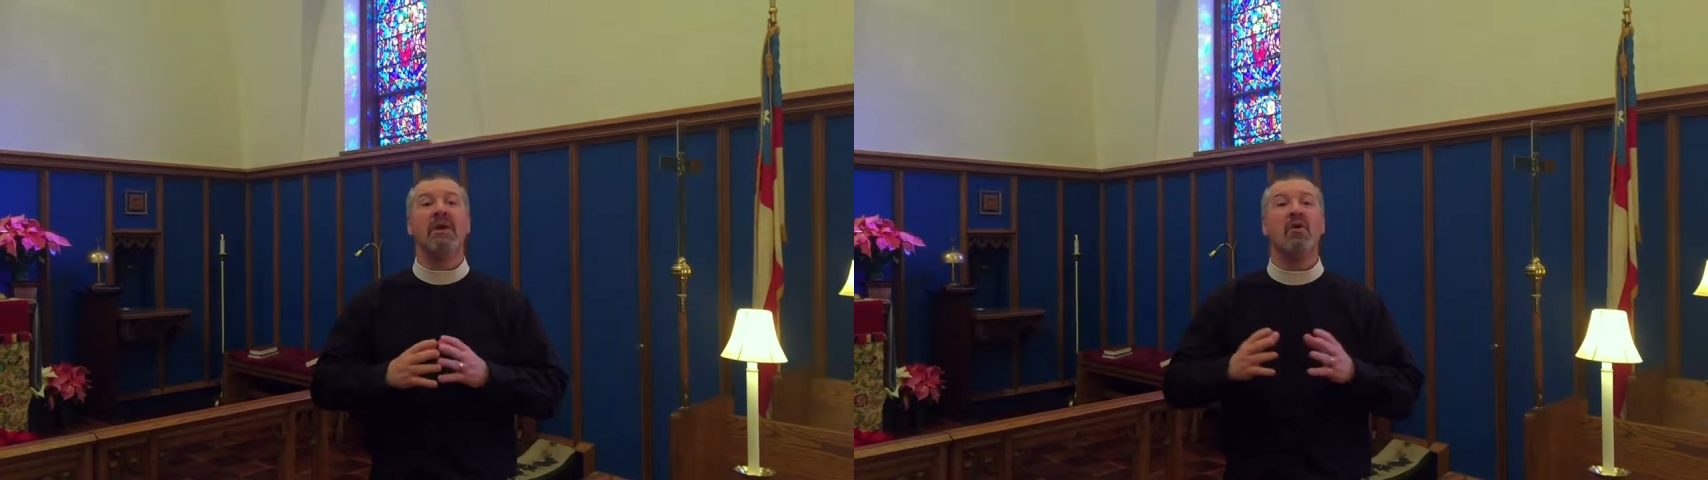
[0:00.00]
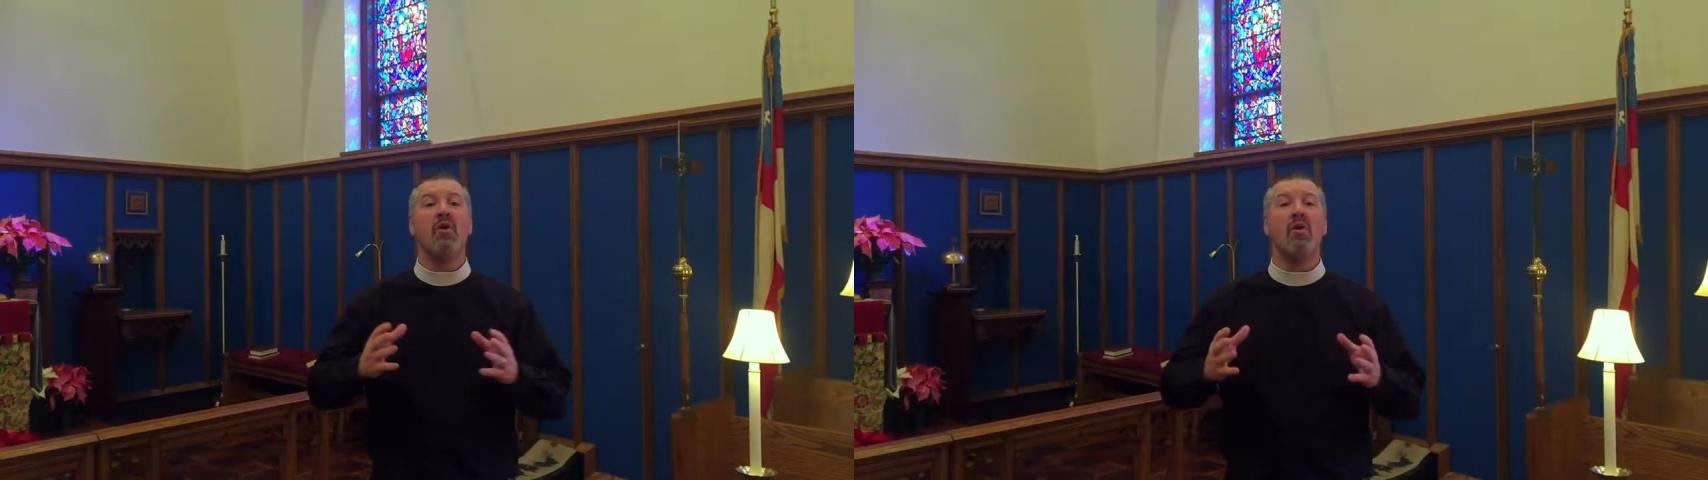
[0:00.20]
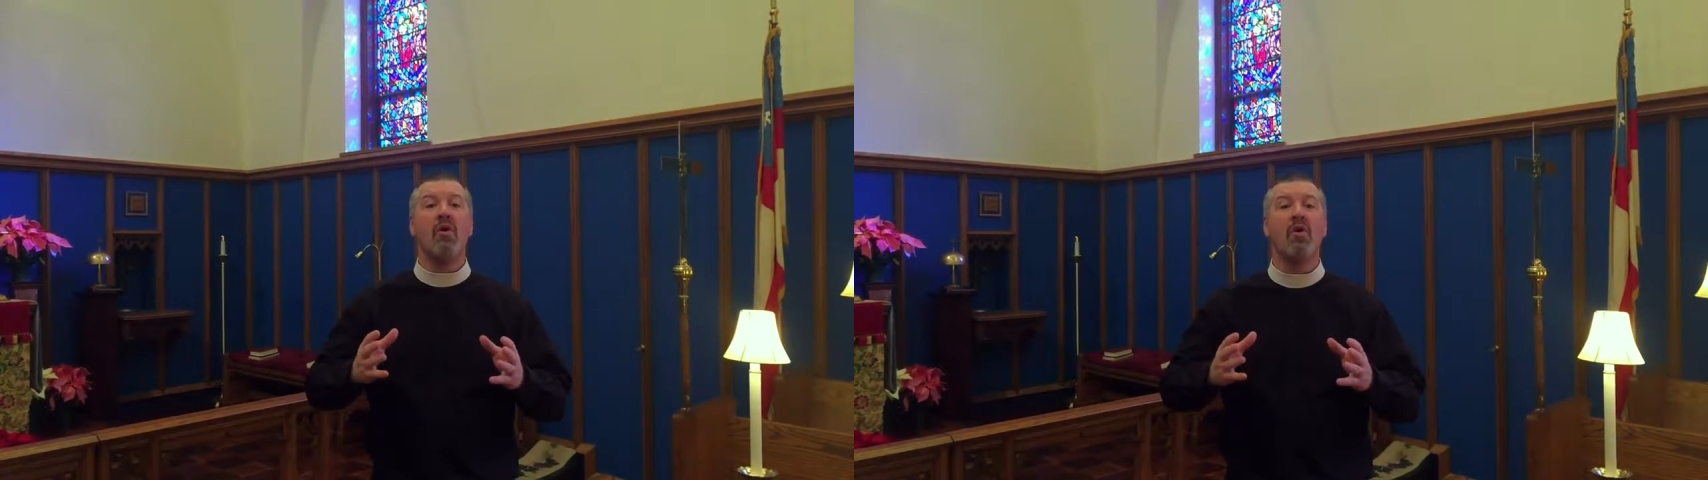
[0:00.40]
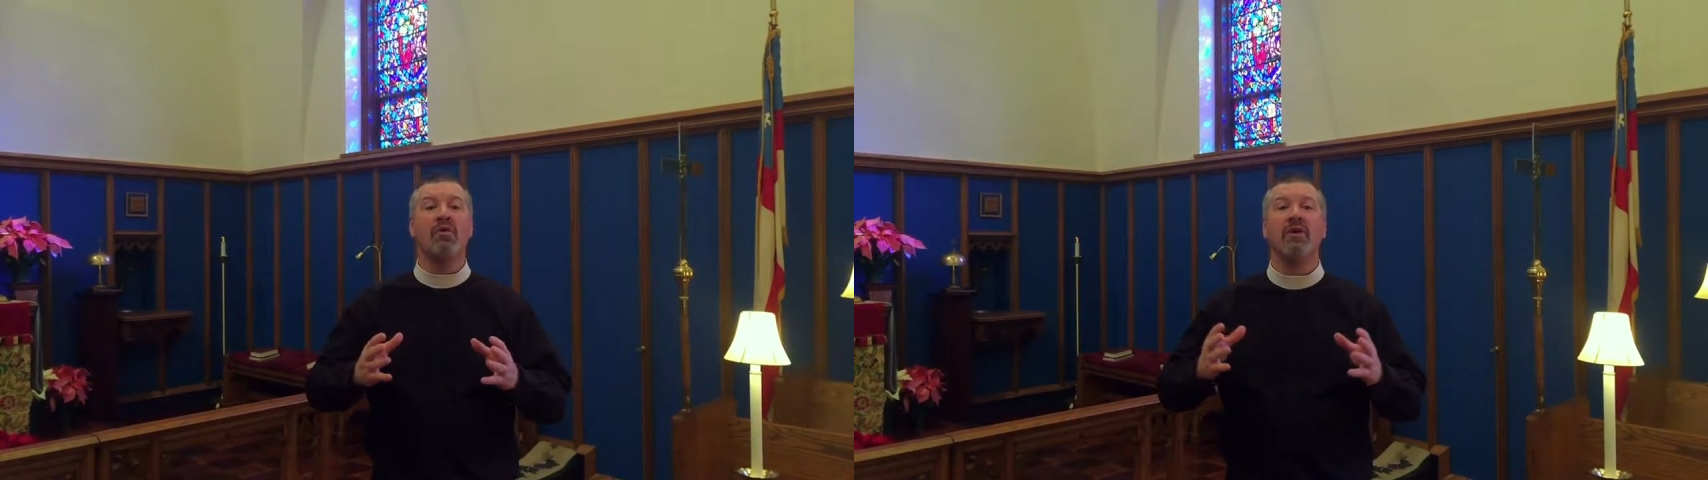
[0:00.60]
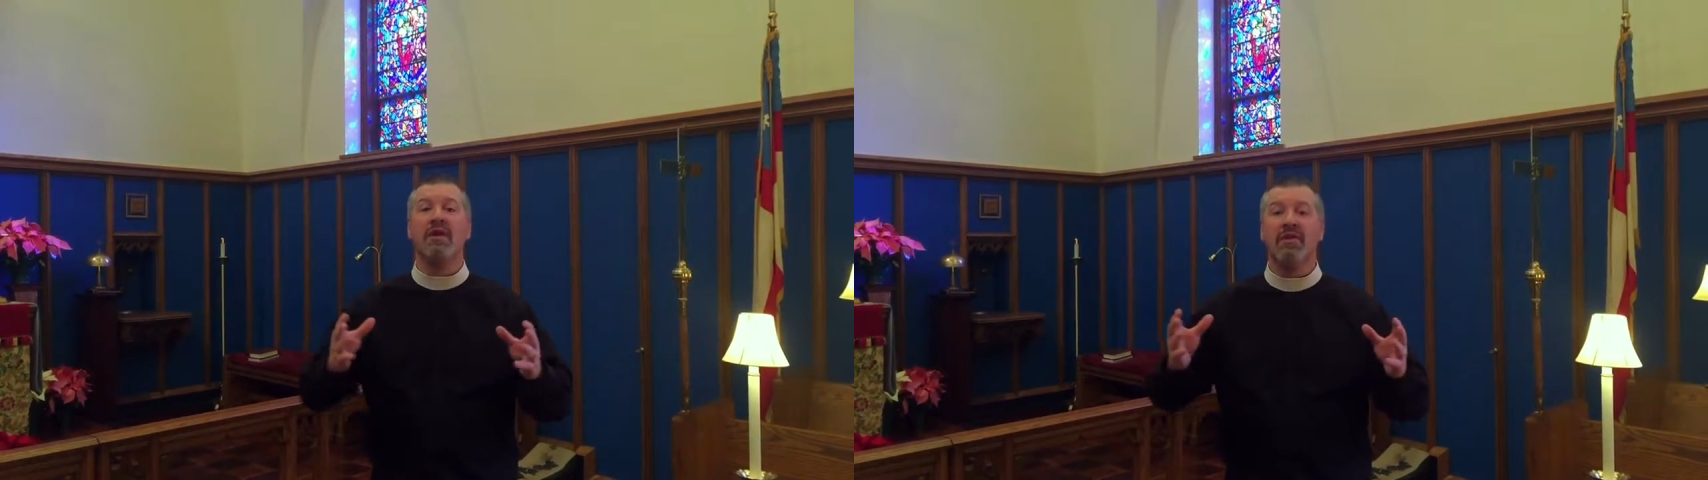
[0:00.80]

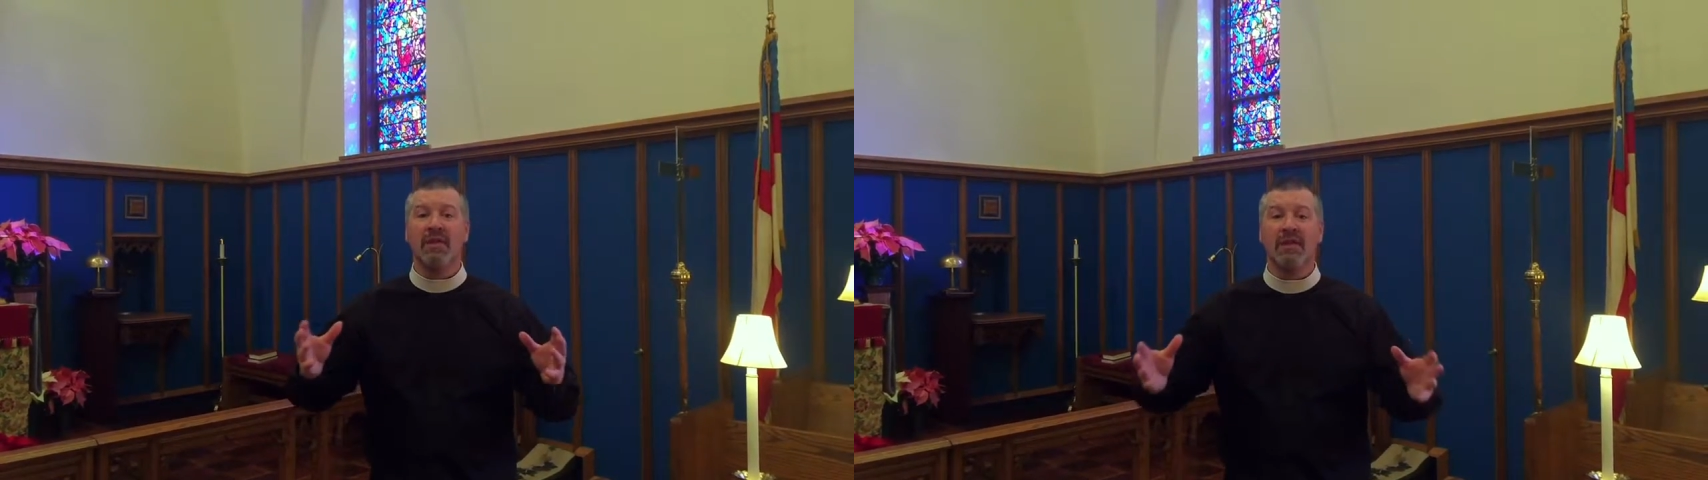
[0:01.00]
Behold, the